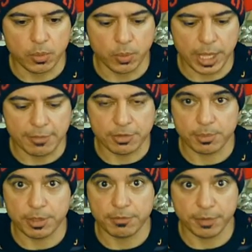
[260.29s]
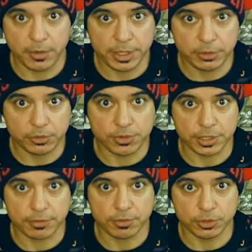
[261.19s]
We have something very
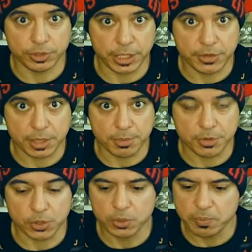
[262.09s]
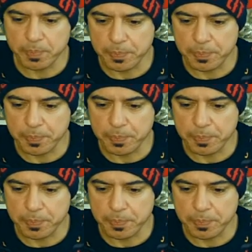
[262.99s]
interesting for today's episode.